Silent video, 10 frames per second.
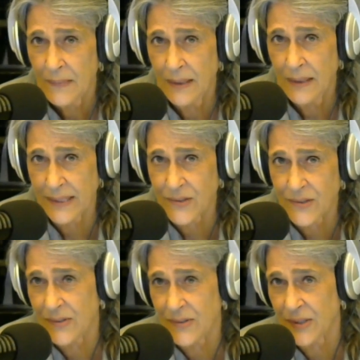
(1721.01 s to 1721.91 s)

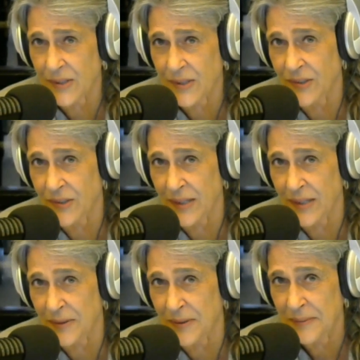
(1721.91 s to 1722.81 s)
Nixon's attorney general